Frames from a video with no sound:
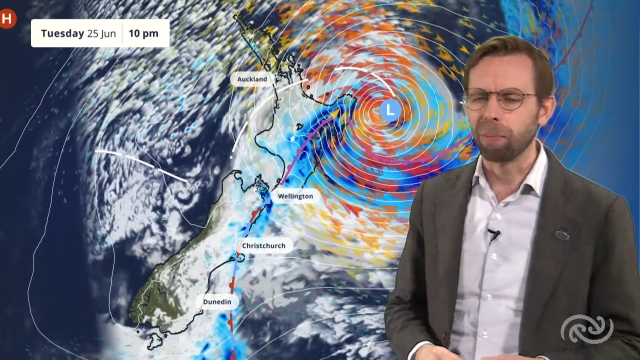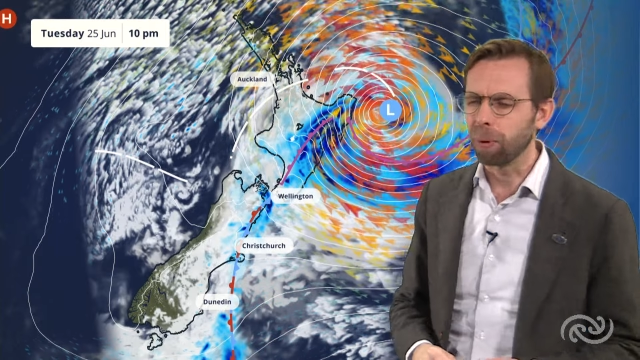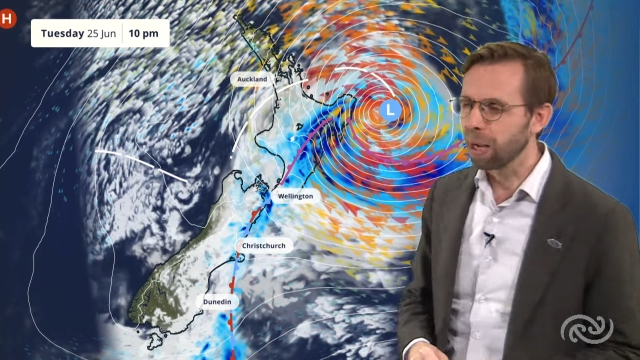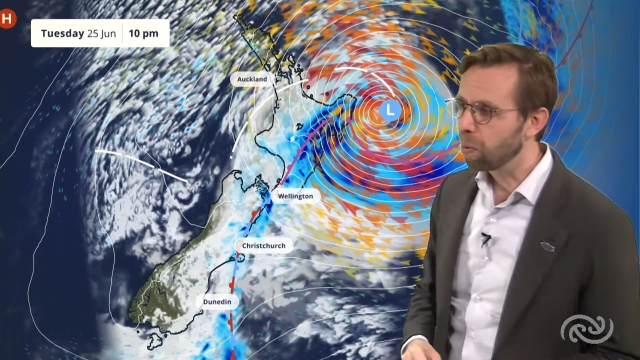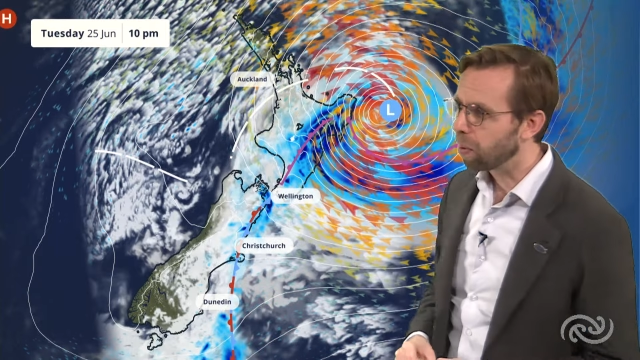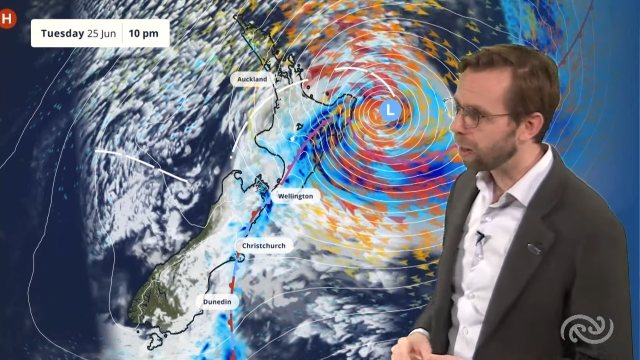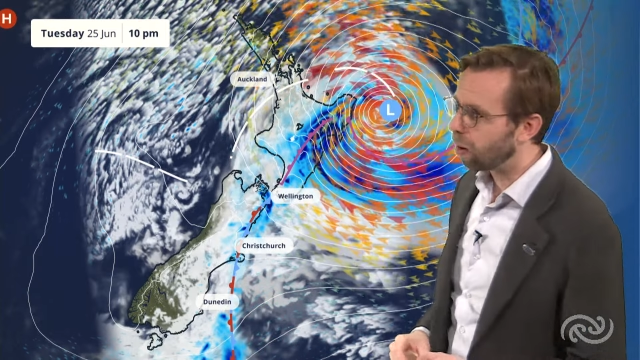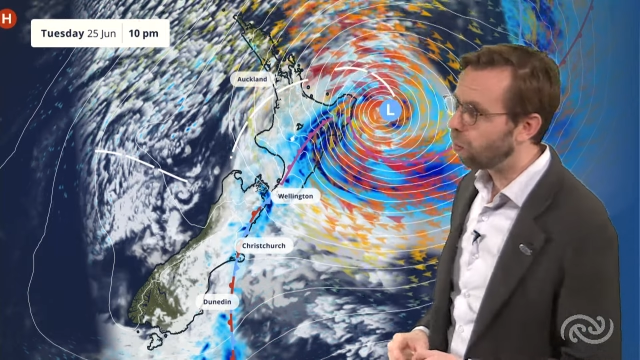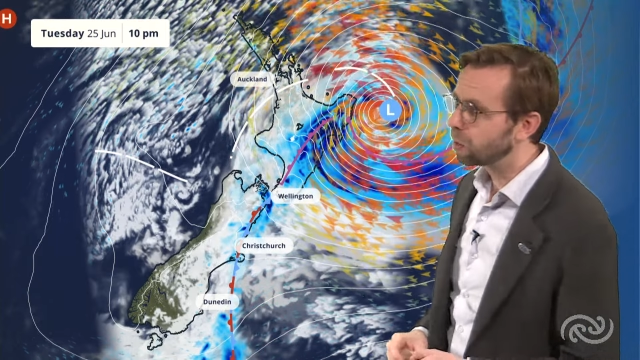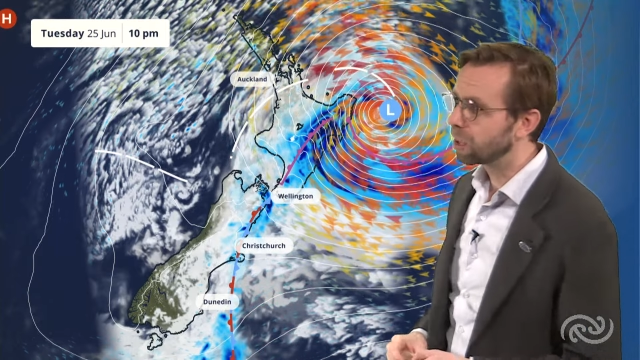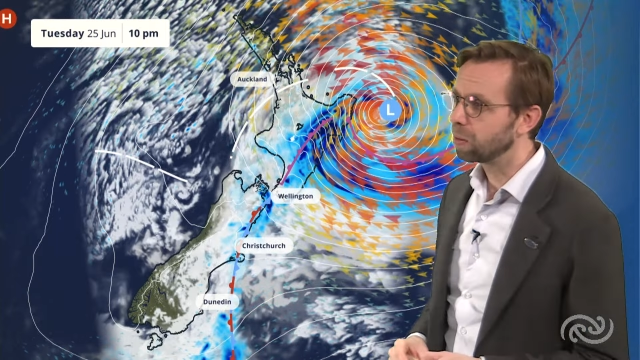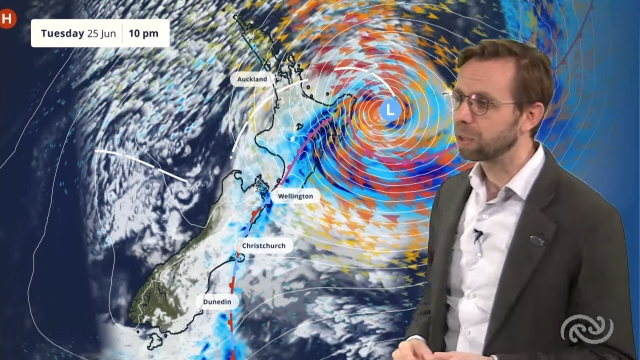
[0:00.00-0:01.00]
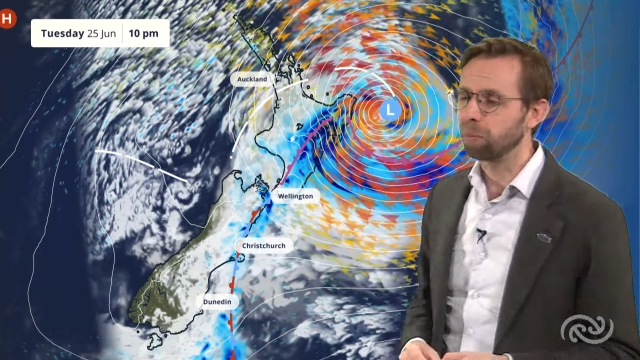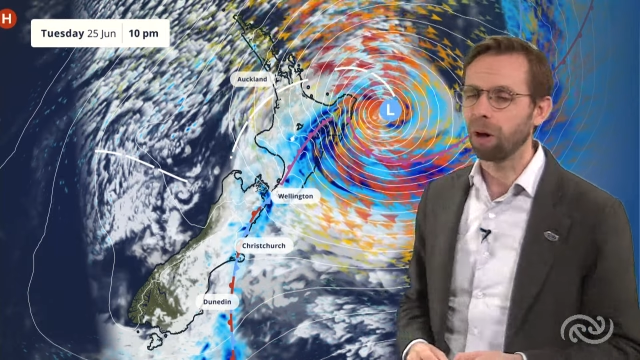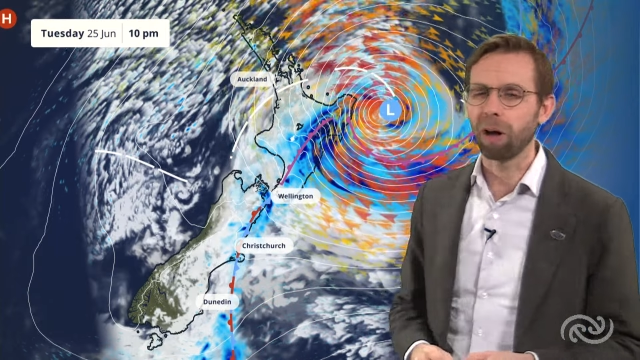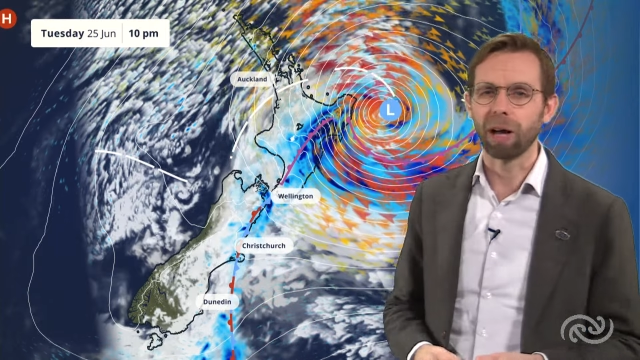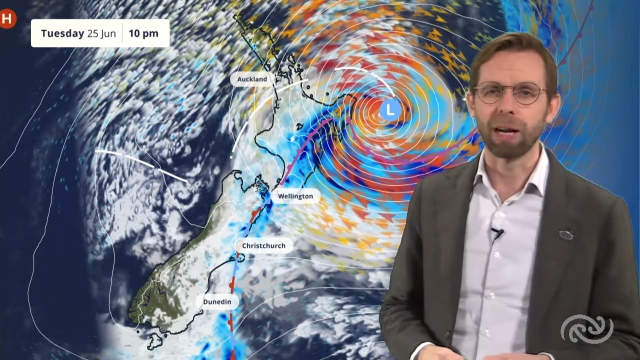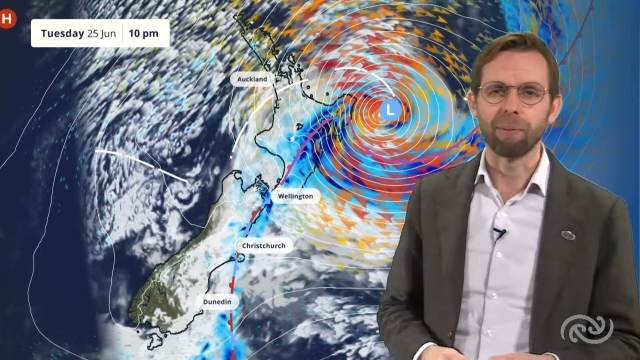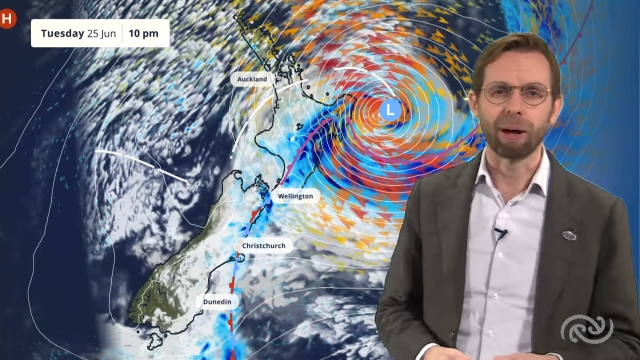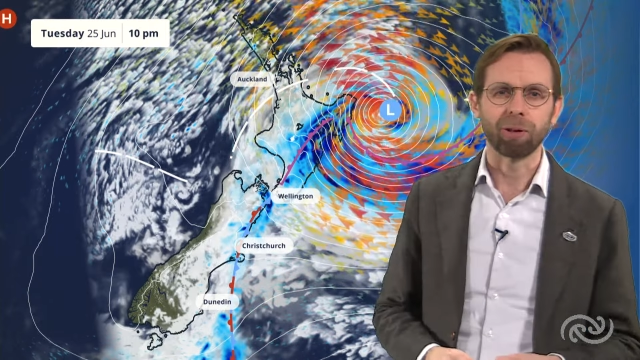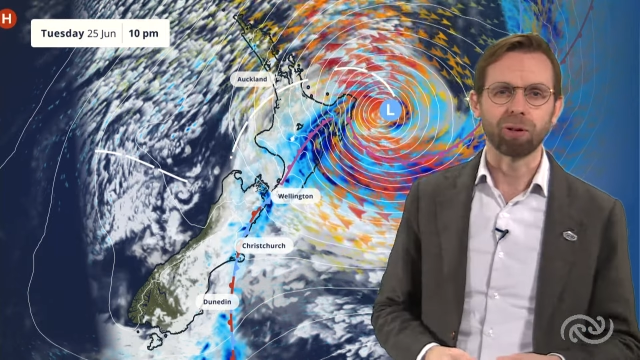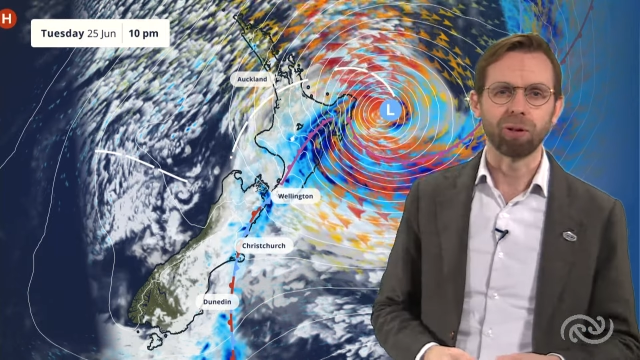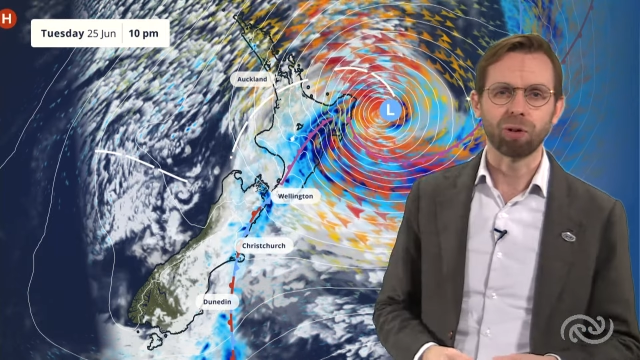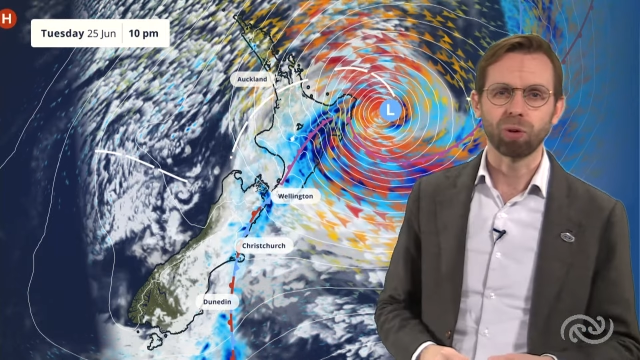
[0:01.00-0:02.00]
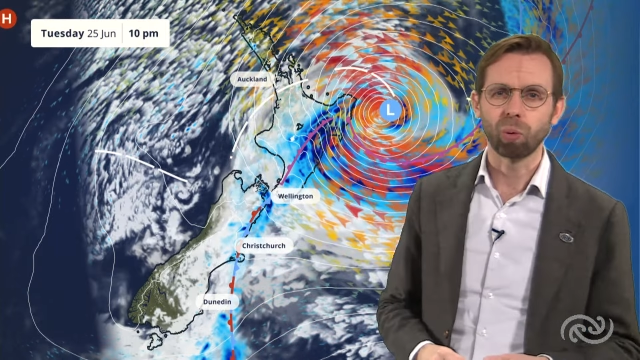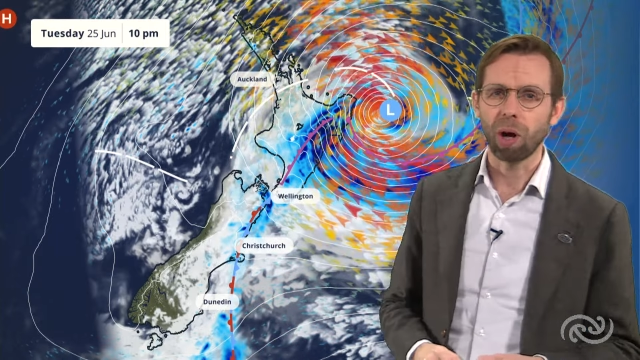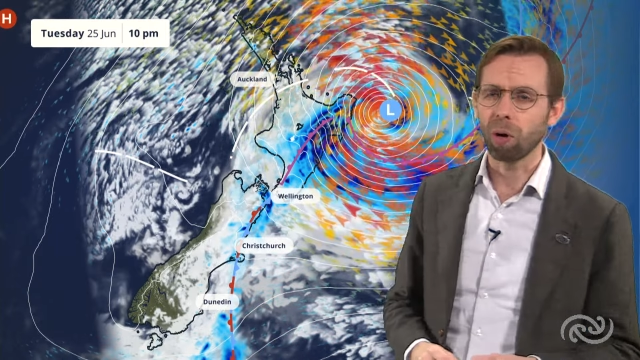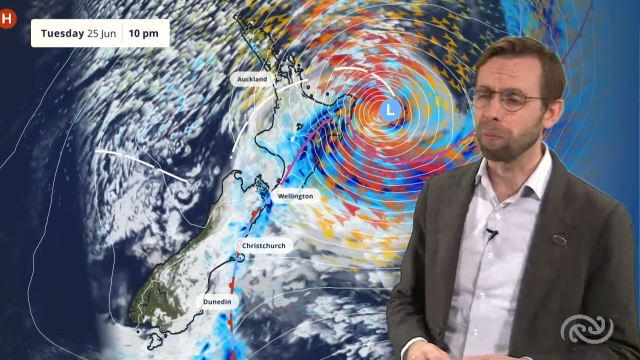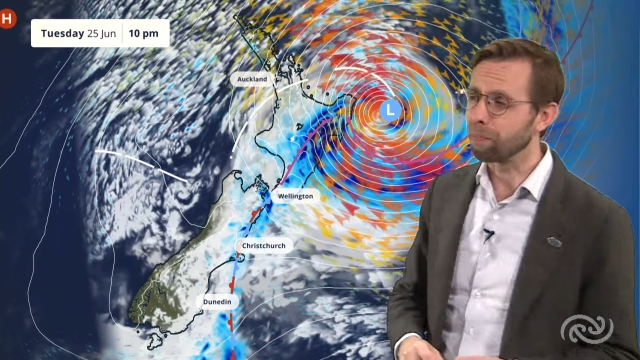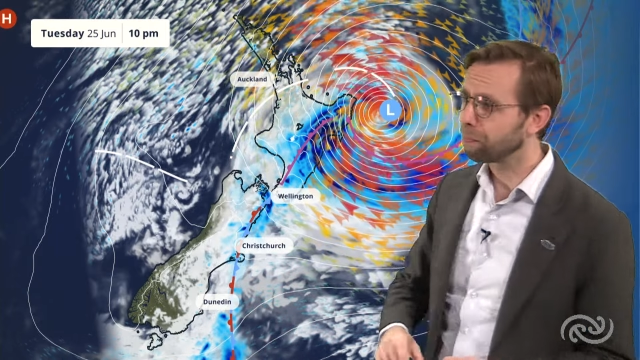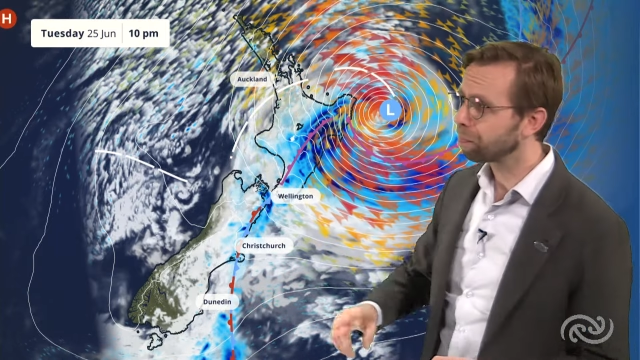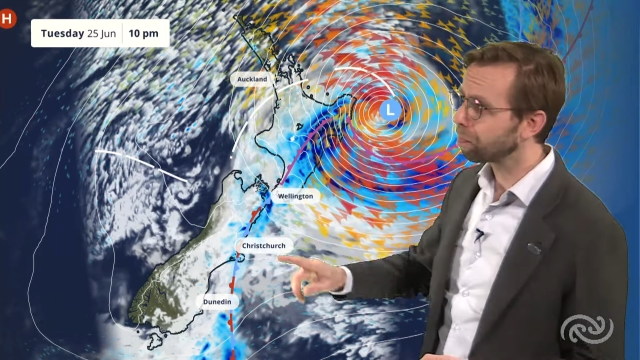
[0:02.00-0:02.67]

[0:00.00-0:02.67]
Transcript: bringing with it also some high amounts of swell.